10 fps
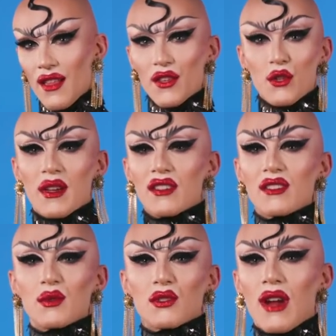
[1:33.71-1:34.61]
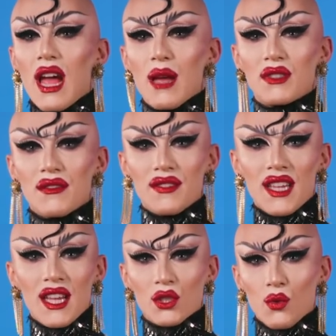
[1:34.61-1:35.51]
Then you better subscribe to
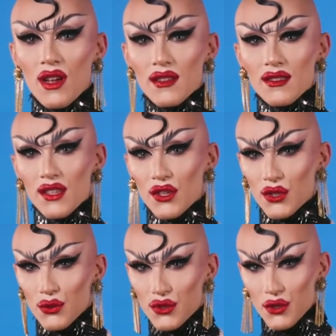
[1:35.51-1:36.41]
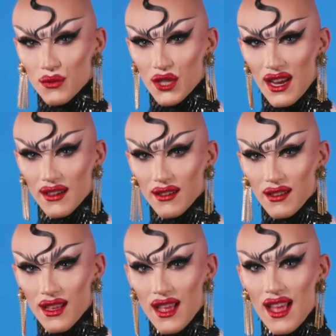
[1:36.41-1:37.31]
VH1's YouTube channel,
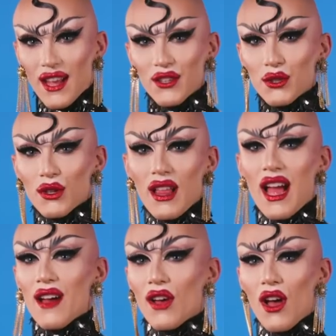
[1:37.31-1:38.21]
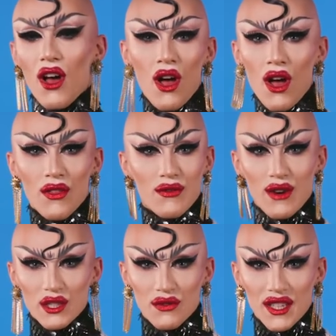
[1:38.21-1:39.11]
and you'll have all the
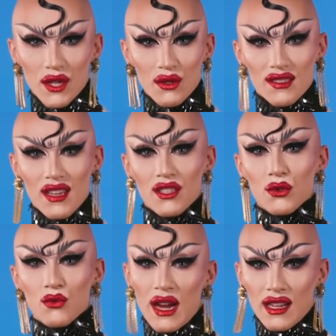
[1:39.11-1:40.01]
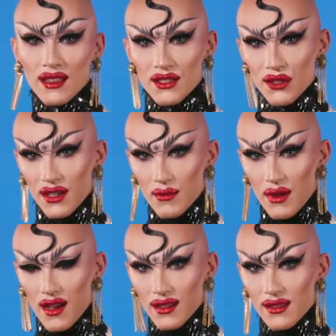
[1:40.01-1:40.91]
fresh videos sent directly to your
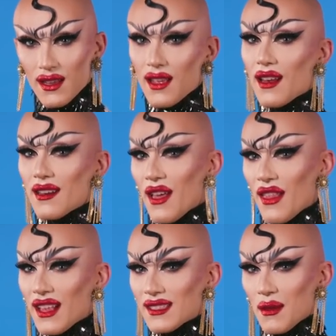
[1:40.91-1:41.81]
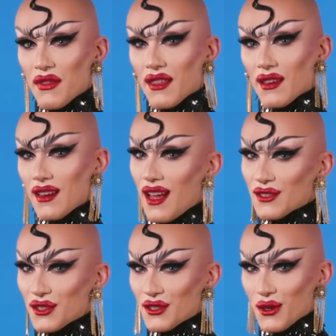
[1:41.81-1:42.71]
inbox. Now that's something not
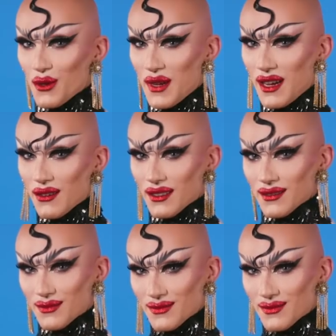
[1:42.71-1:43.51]
to joke about.